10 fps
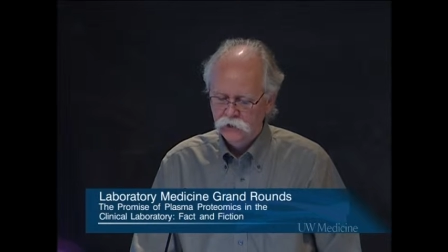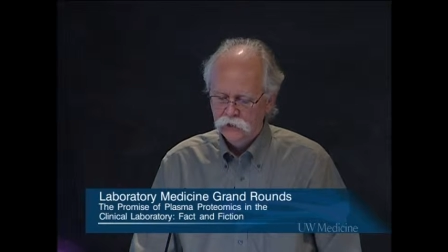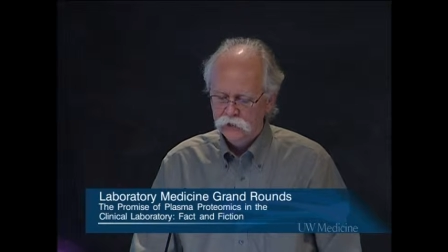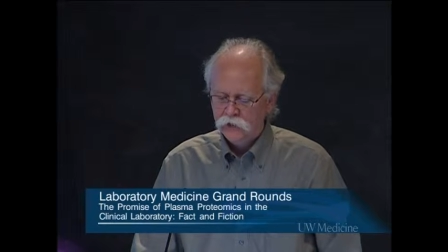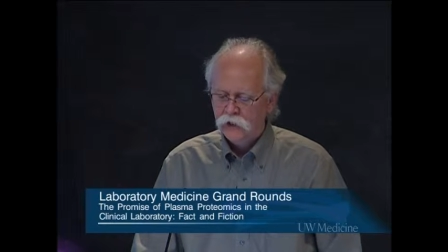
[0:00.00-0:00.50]

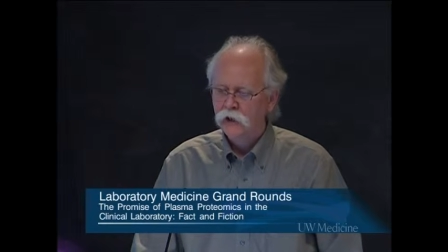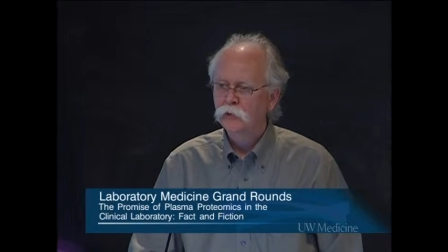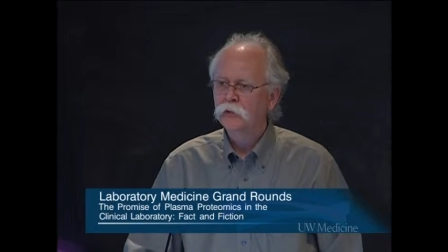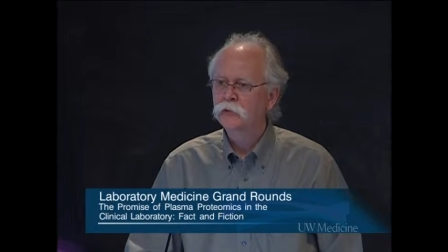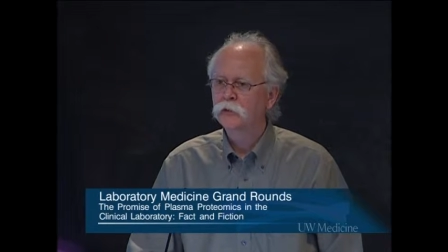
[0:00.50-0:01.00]
To get higher
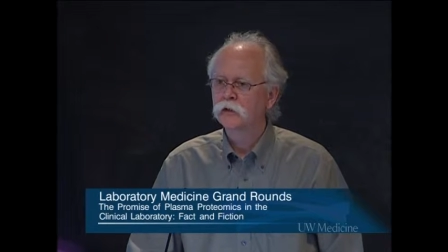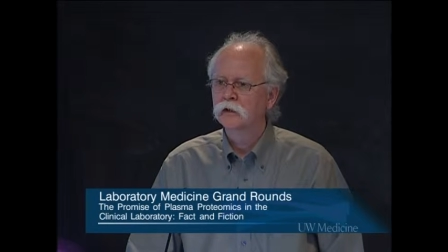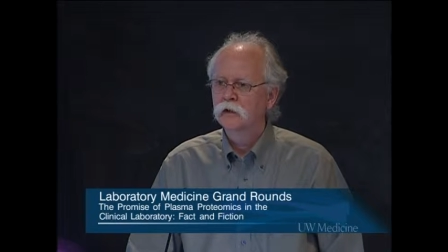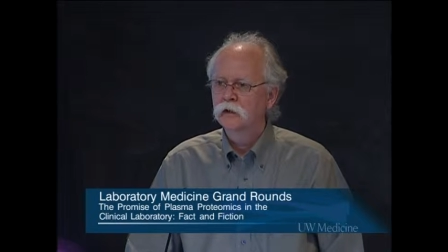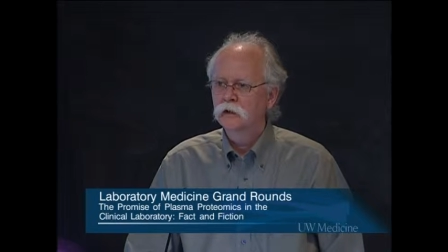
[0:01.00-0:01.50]
throughput,
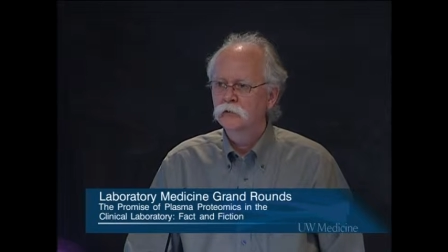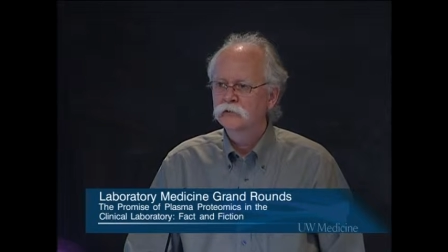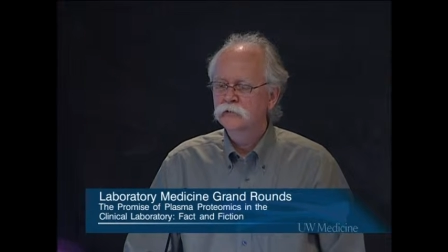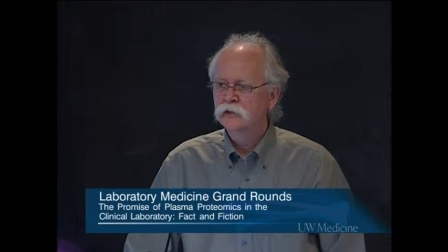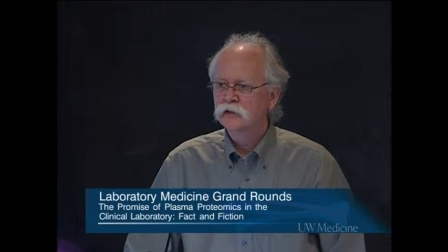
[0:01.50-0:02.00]
we
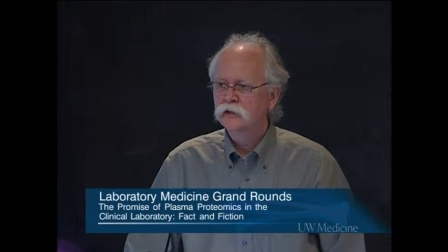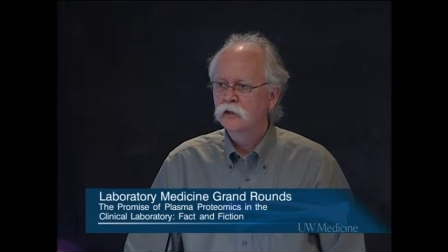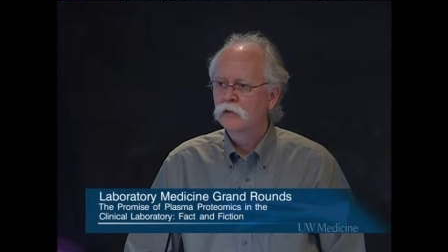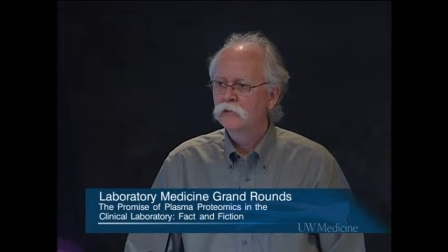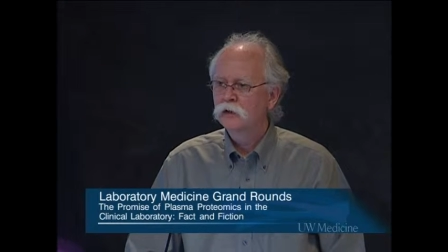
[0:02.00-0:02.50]
switched
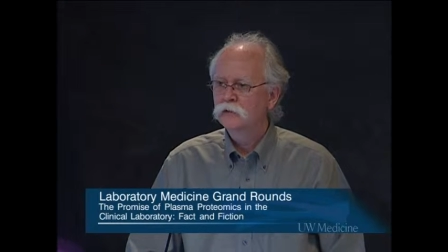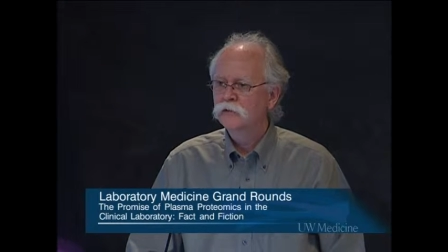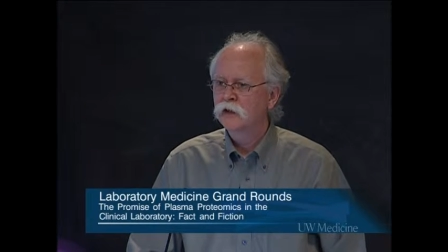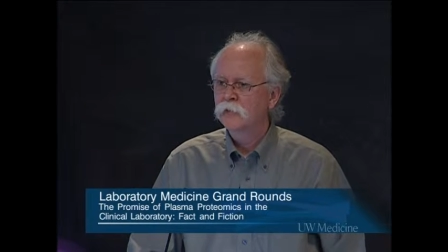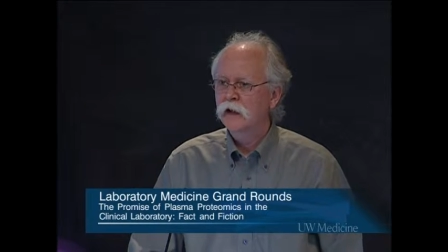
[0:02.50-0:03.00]
over to
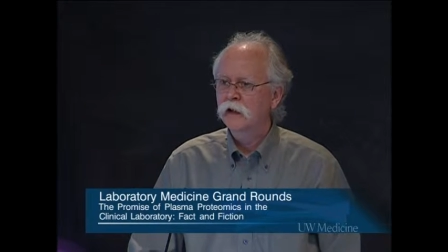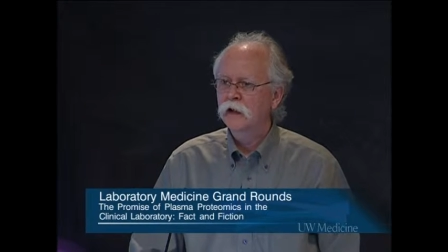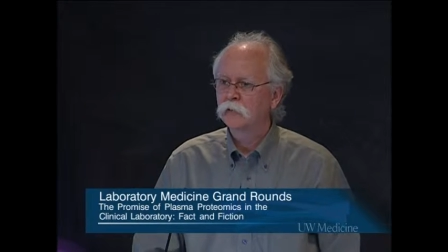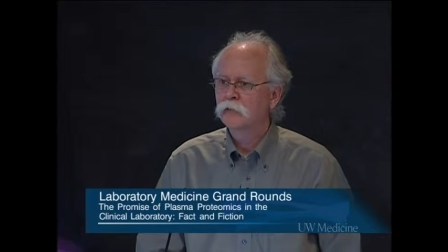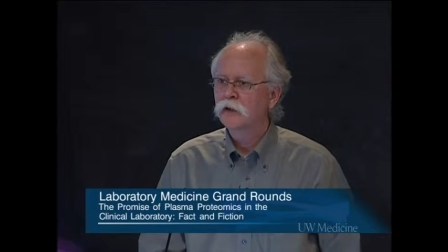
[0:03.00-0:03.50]
using a
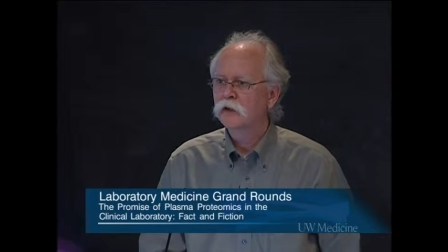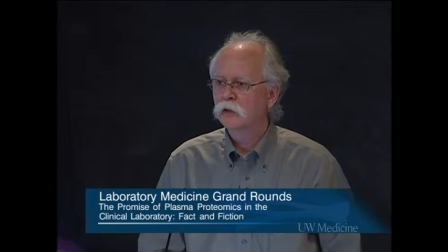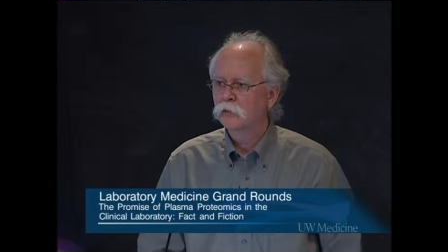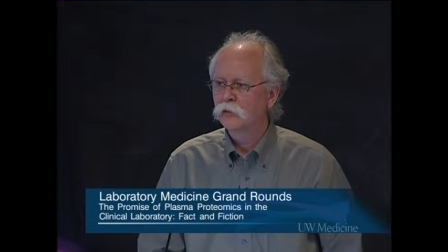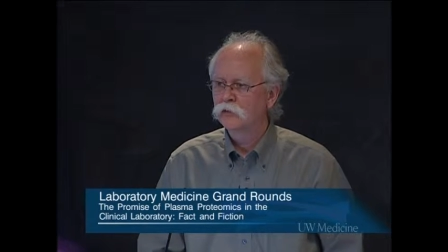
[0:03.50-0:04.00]
magnetic bead
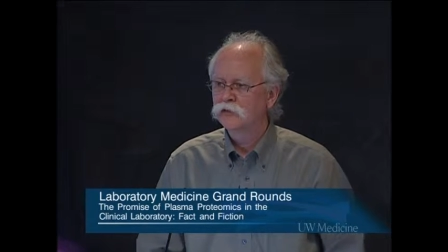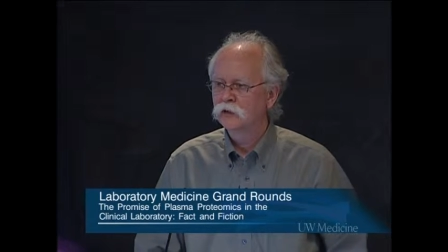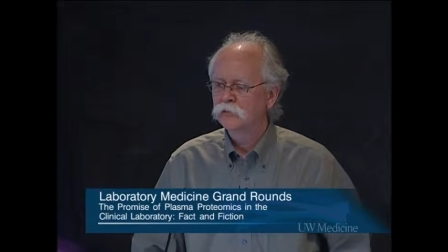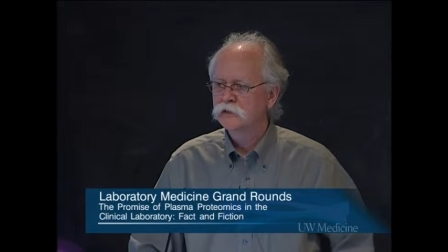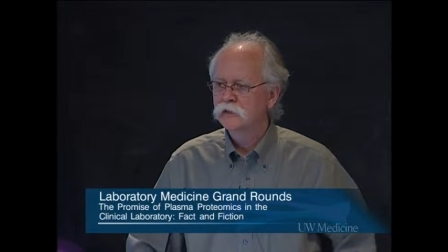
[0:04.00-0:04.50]
approach
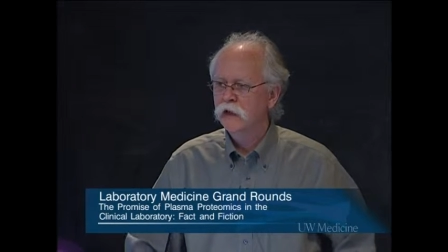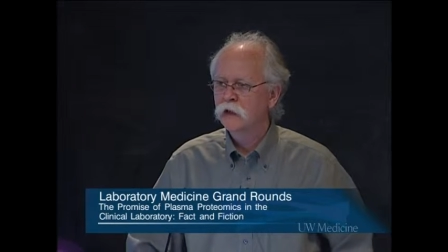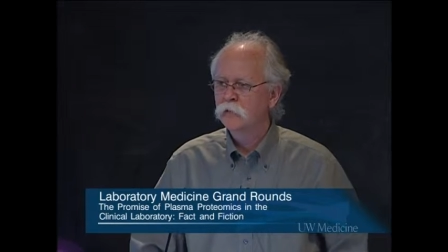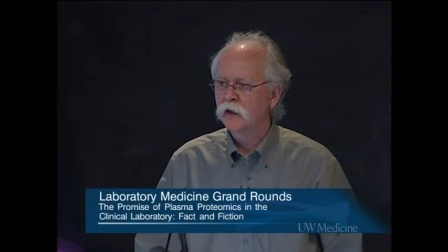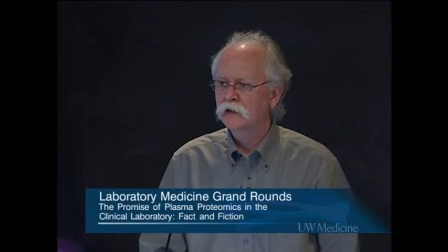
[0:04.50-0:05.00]
in which the
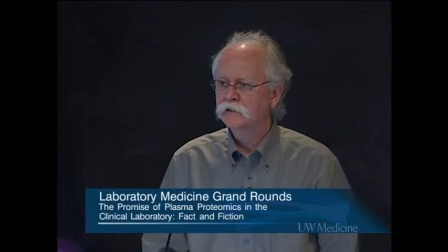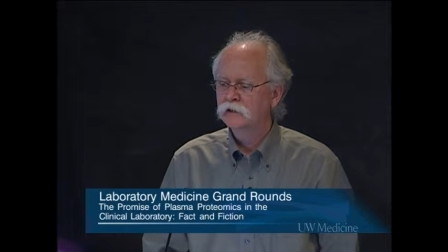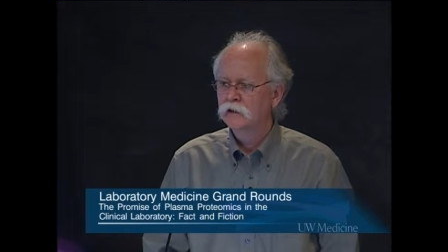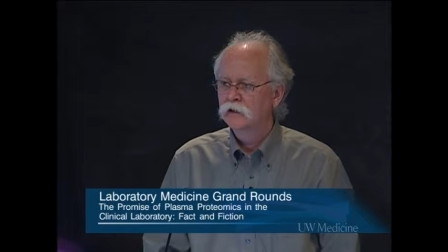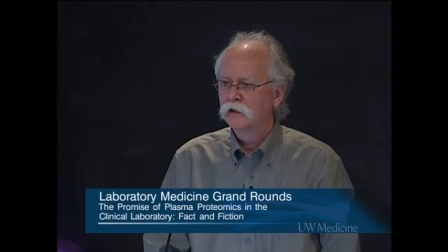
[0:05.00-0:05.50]
antibodies
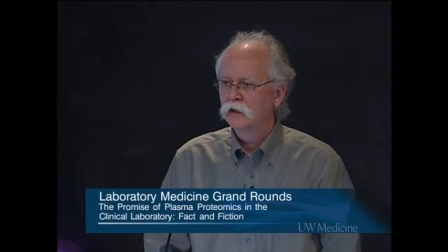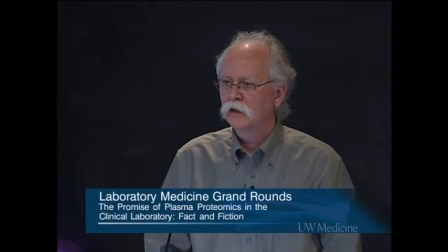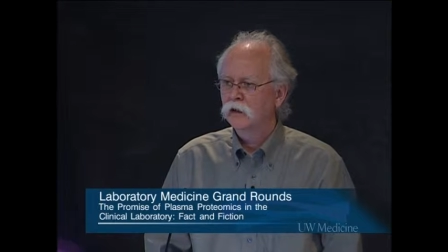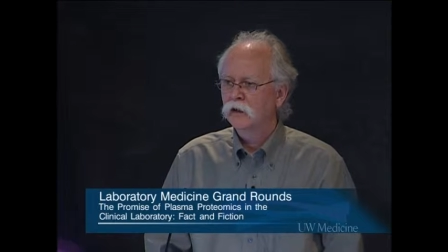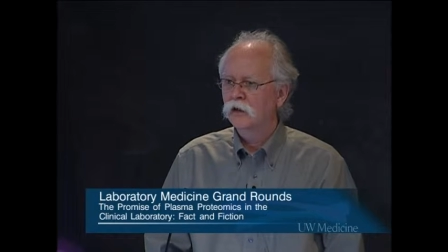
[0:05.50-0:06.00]

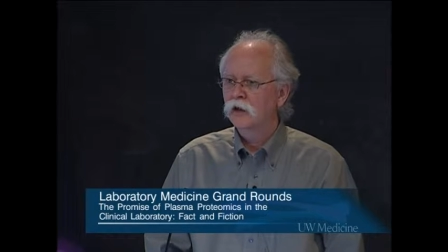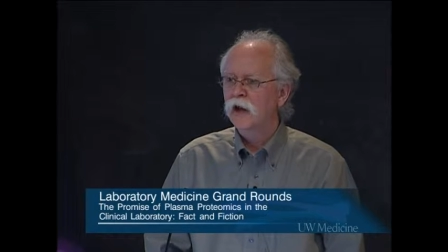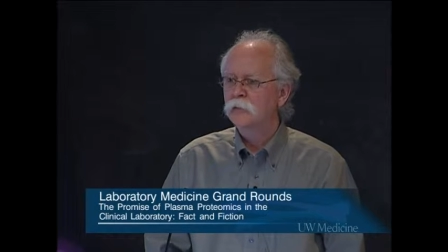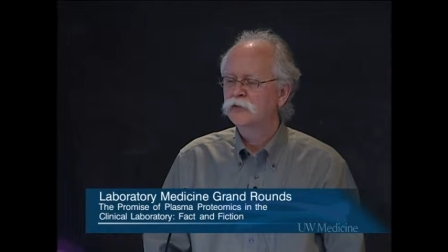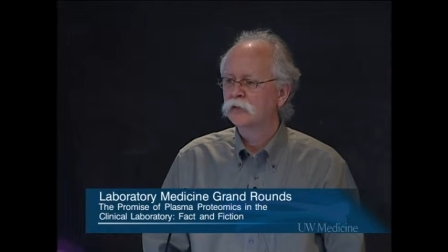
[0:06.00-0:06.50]
are, are
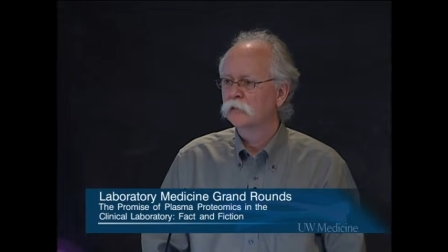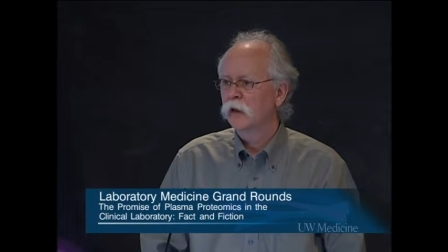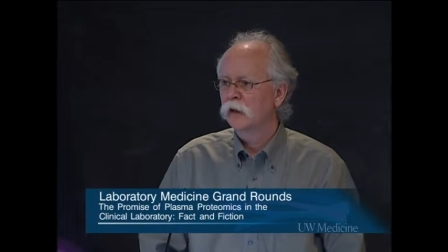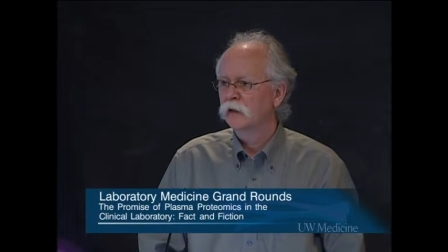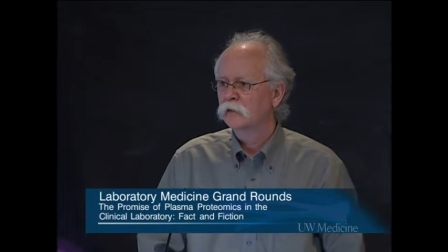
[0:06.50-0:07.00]
captured
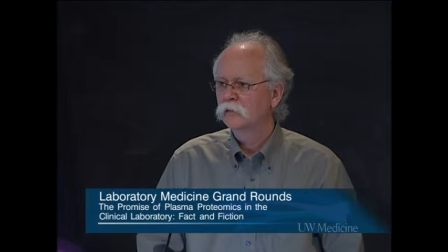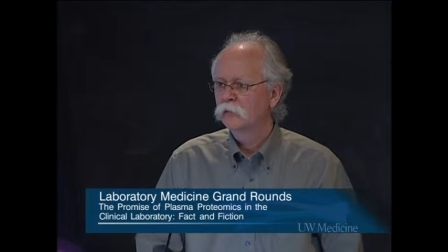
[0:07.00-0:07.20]
by